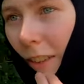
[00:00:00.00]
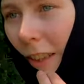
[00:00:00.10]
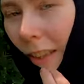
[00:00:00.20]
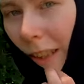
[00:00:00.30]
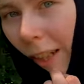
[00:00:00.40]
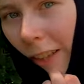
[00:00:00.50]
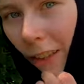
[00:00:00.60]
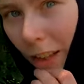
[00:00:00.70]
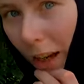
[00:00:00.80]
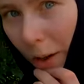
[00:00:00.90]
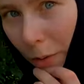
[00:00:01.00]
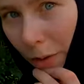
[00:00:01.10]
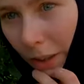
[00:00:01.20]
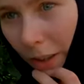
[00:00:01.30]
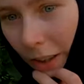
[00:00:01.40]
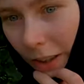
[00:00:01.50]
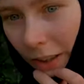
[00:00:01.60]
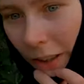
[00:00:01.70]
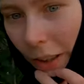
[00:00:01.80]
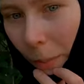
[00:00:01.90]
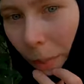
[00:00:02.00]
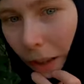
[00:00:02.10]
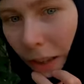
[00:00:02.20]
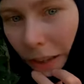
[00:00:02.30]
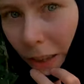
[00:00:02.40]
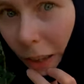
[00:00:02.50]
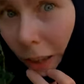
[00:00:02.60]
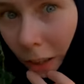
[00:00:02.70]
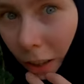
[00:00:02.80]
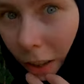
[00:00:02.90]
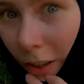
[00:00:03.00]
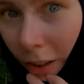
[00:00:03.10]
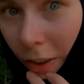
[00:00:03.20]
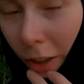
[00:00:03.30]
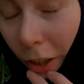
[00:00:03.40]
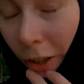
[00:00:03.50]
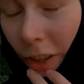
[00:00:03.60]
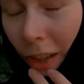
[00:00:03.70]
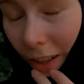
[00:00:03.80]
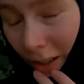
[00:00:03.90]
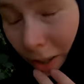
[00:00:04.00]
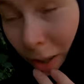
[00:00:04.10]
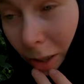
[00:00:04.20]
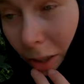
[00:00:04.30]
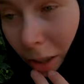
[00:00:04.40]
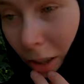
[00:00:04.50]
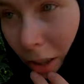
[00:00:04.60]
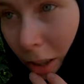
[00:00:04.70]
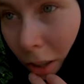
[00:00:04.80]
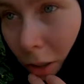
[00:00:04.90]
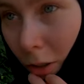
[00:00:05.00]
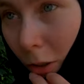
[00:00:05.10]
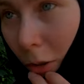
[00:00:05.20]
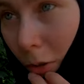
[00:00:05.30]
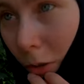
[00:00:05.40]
this heat now, it's the biggest heat in 30 years. So